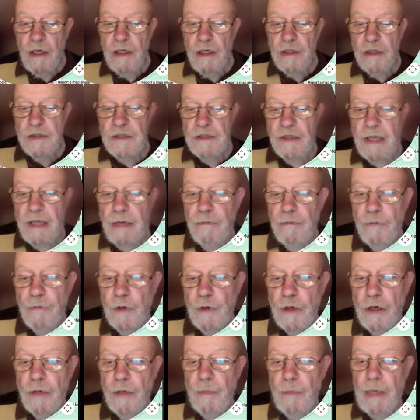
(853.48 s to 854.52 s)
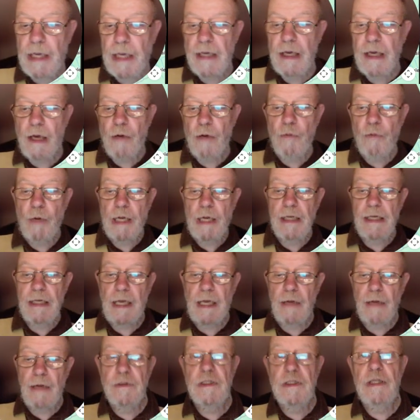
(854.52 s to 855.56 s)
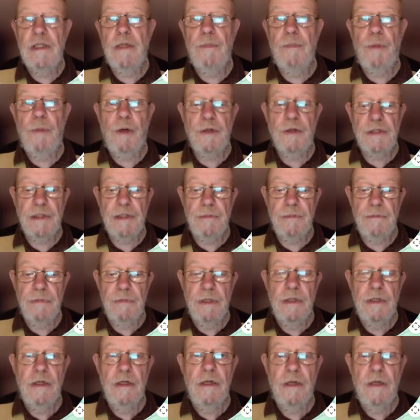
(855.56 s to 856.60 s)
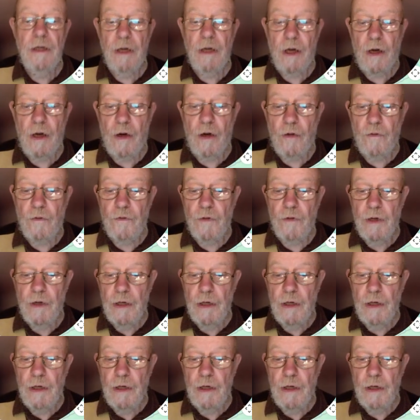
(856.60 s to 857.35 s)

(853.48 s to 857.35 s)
So then we're going to make our way down to the bottom of